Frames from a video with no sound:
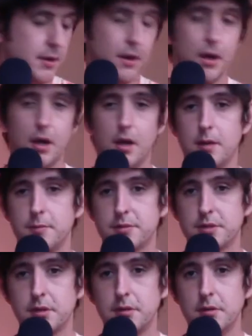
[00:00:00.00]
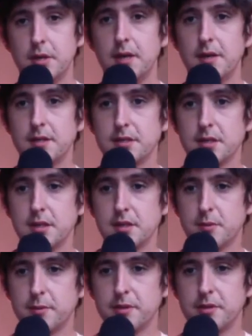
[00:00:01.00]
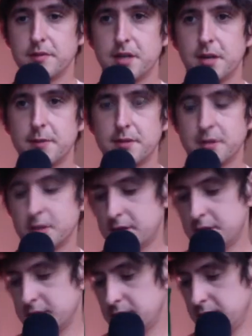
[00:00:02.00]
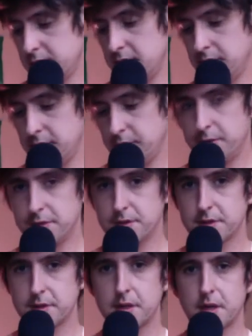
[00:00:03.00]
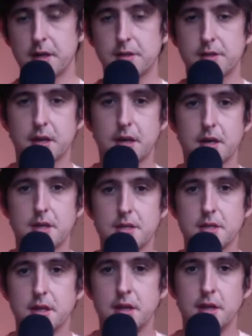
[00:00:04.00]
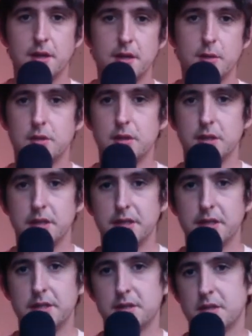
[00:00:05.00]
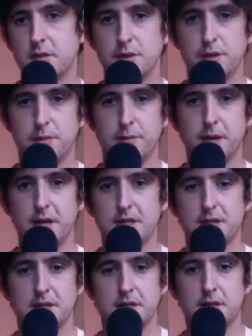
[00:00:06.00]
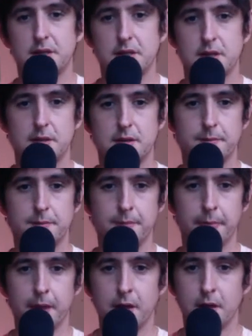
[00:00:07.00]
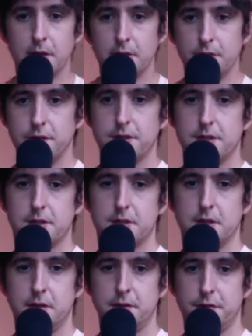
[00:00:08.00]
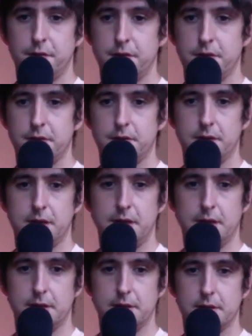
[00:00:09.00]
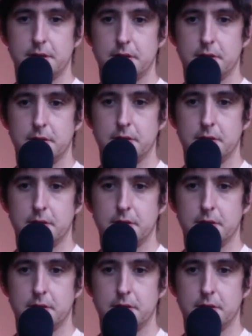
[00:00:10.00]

So yeah, that's it. That's probably enough time, isn't it? Let's see. The Liverpool Scouse guys, they won the league, so we're the best, and the foot stuff and all that. So